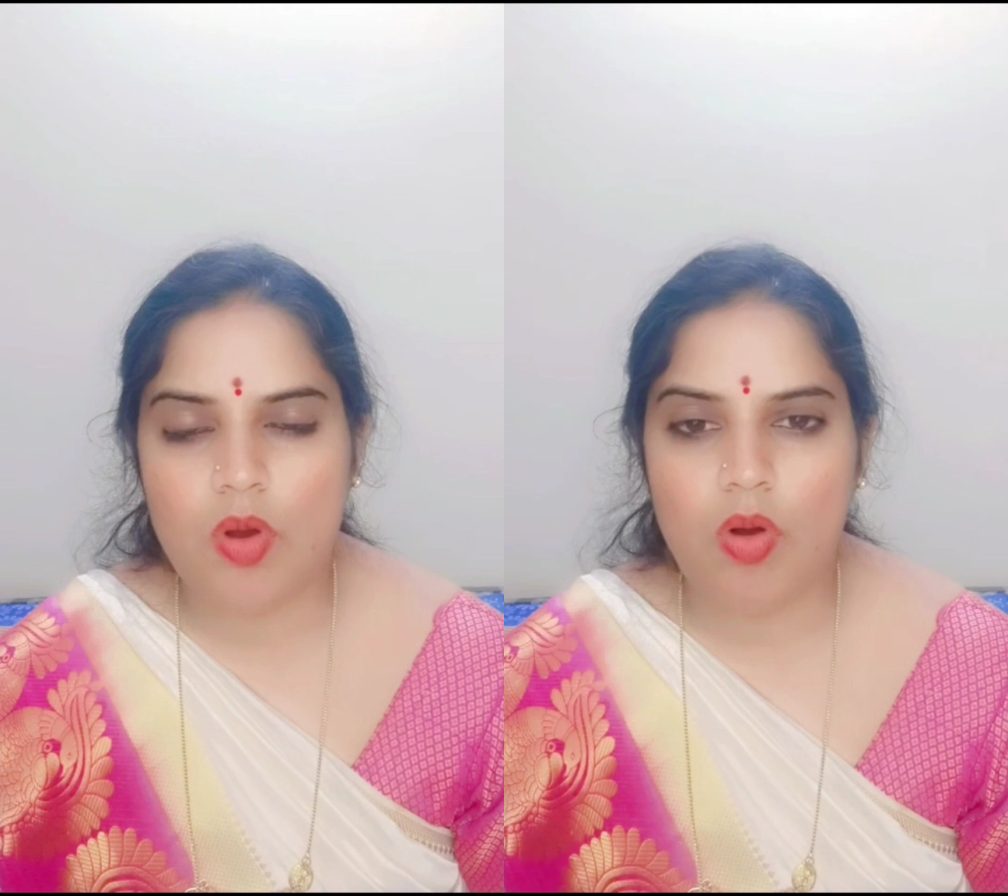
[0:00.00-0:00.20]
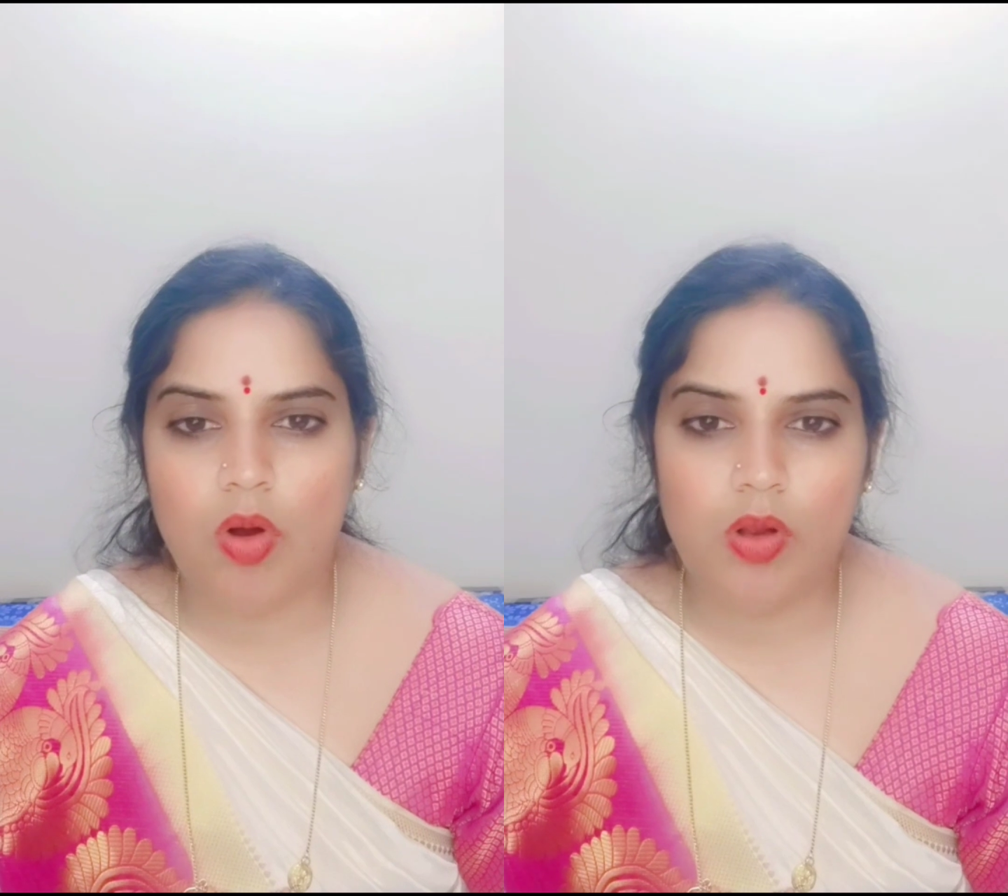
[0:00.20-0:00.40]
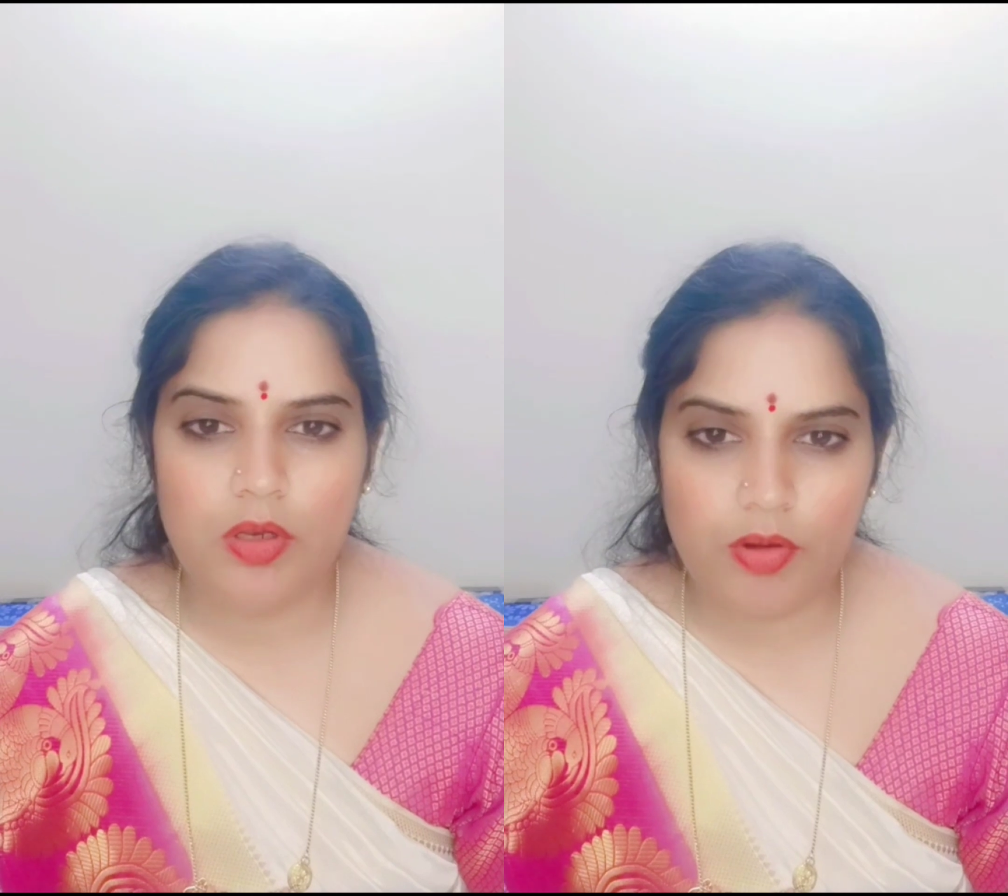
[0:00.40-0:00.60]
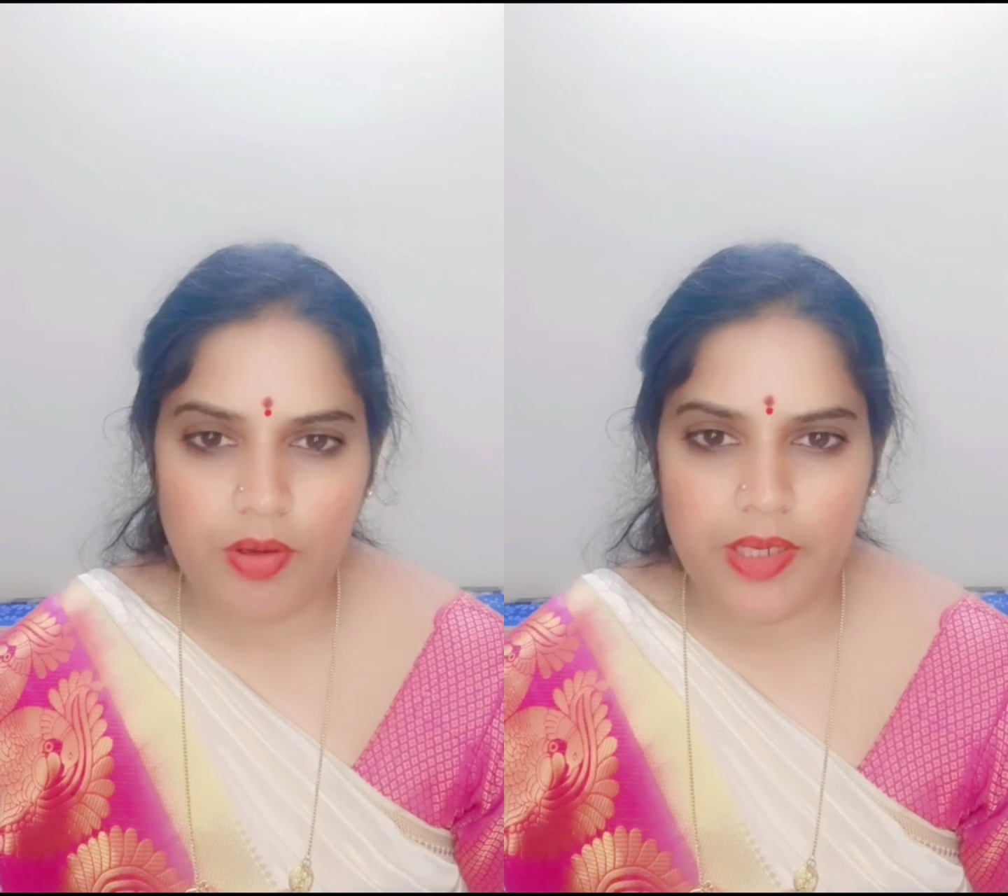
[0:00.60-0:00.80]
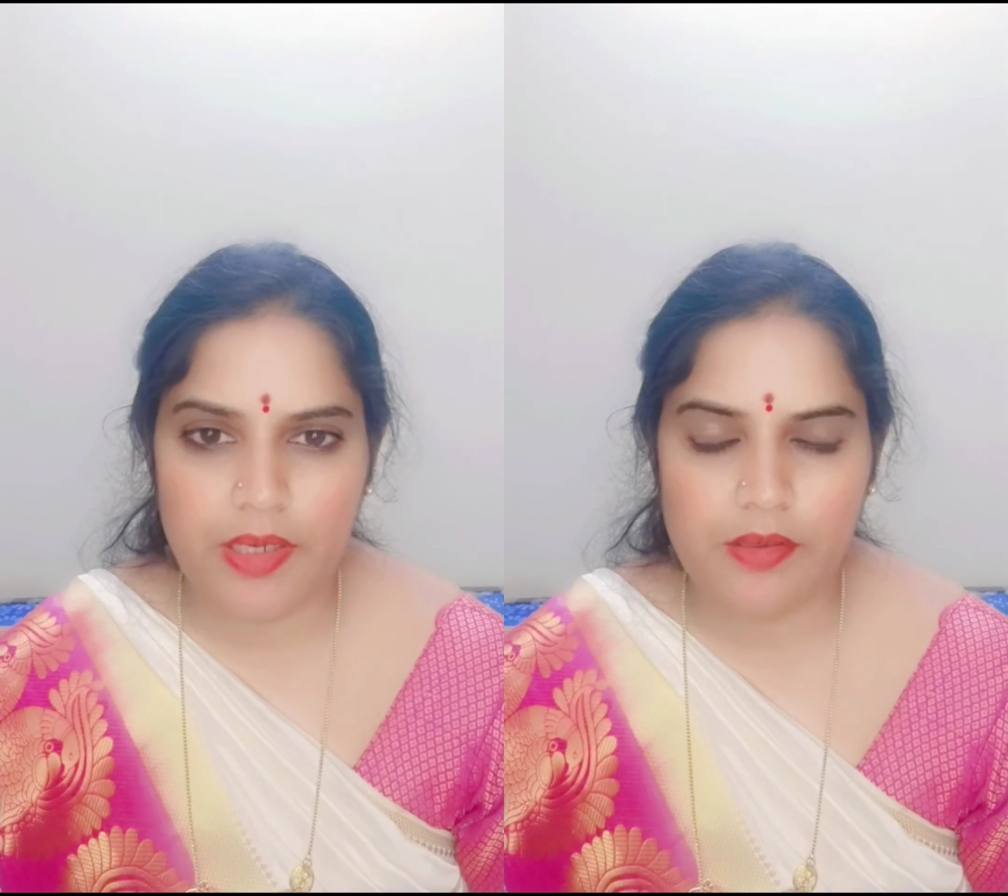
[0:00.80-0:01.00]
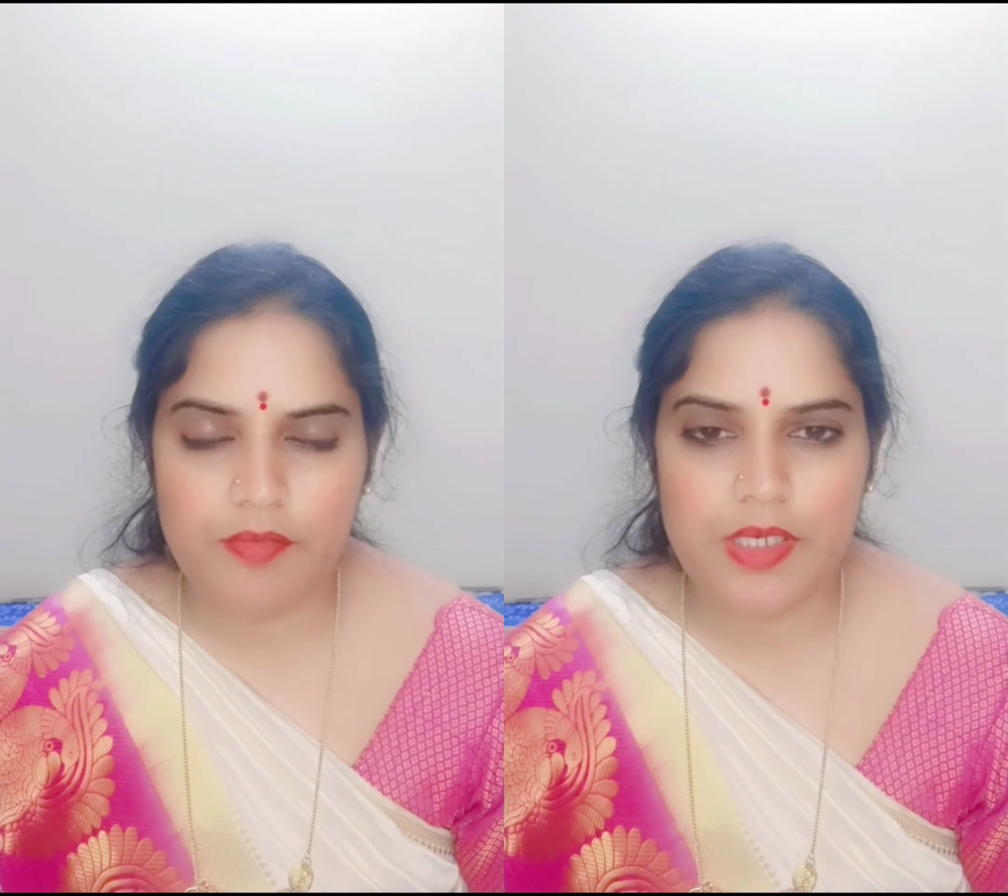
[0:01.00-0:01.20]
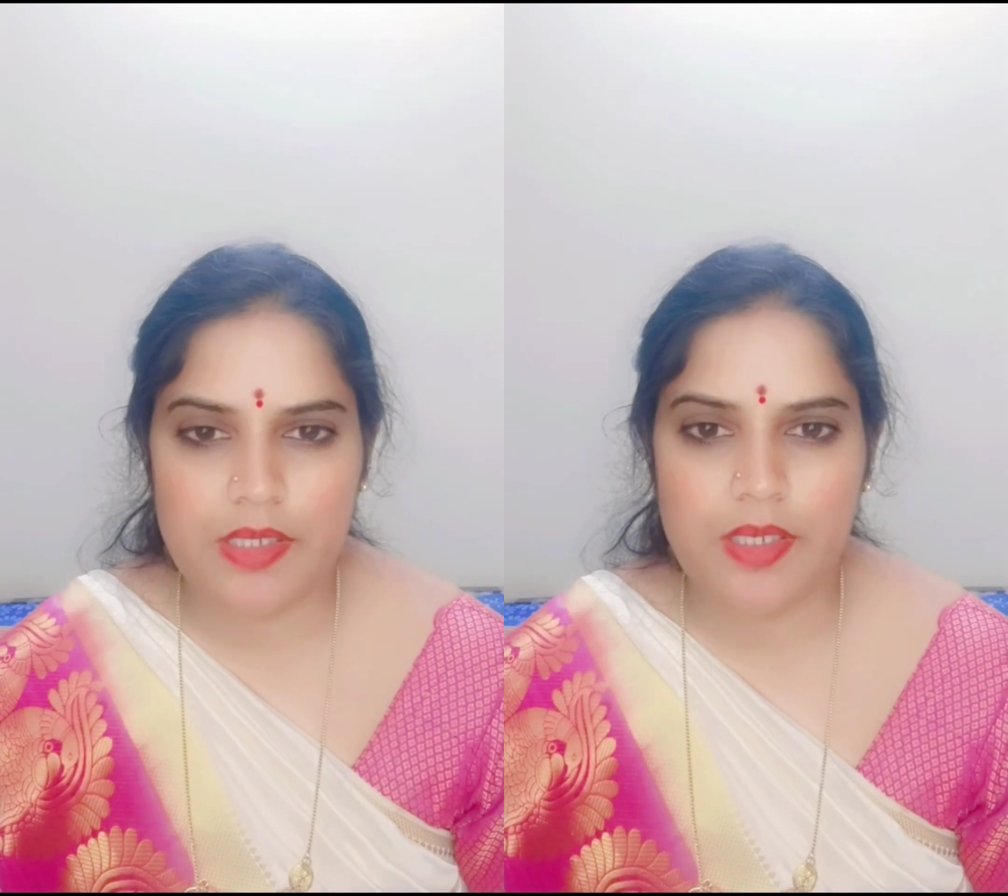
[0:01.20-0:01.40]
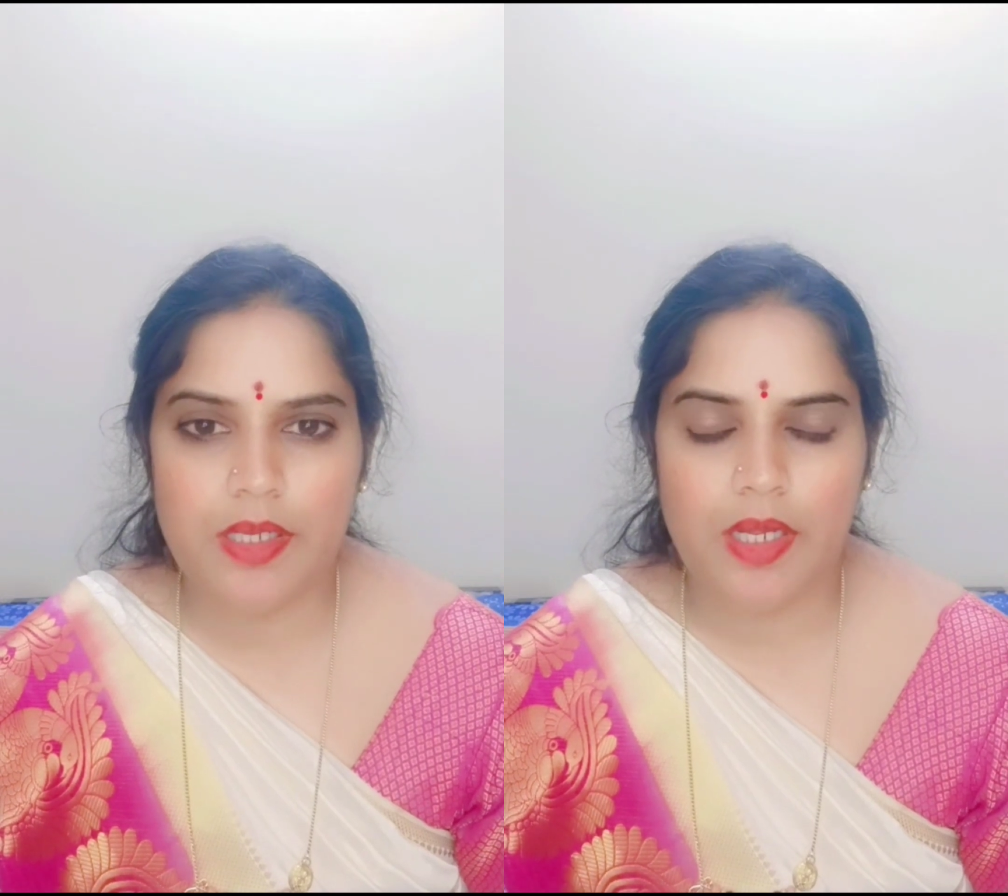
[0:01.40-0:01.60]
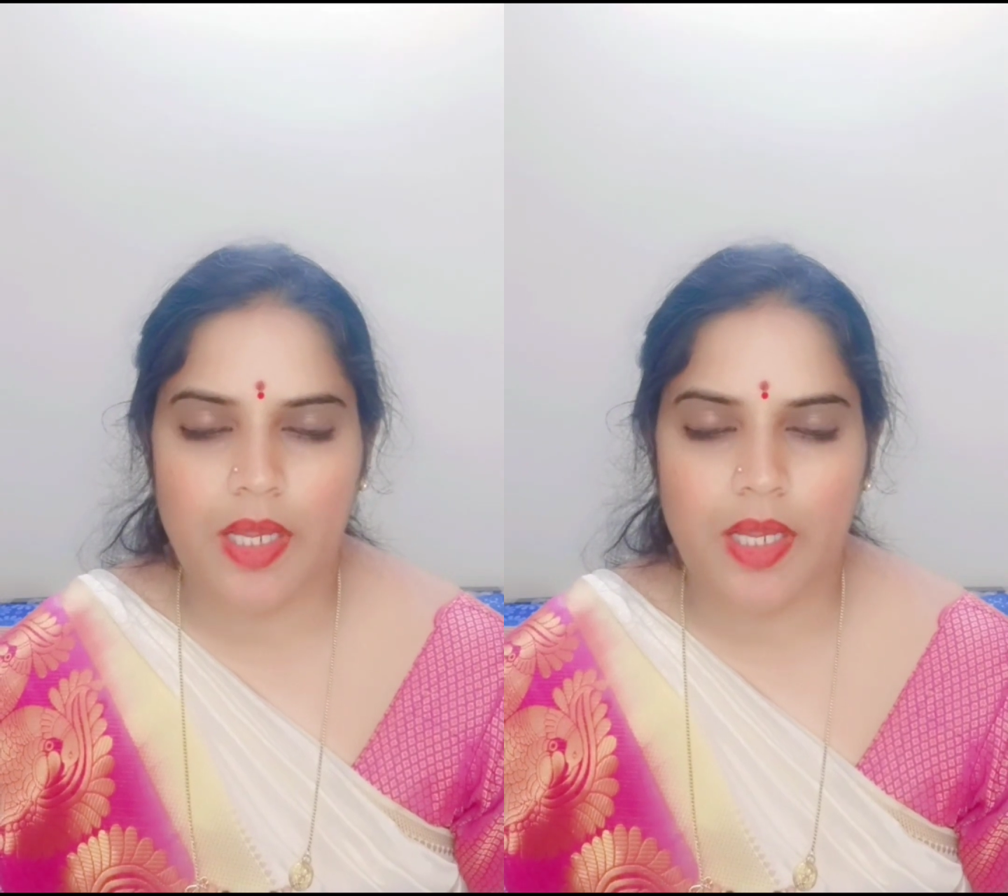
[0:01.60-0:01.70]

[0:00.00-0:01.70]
all your negativity